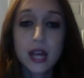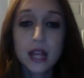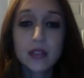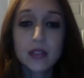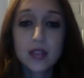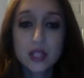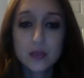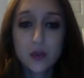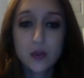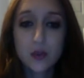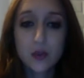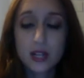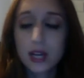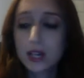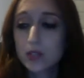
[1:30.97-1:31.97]
This full
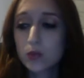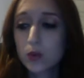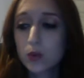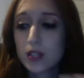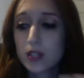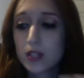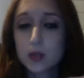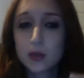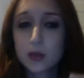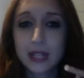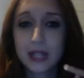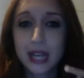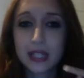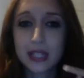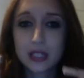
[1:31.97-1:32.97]
size runs between
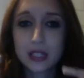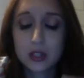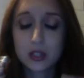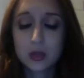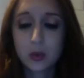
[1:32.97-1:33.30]
$18 and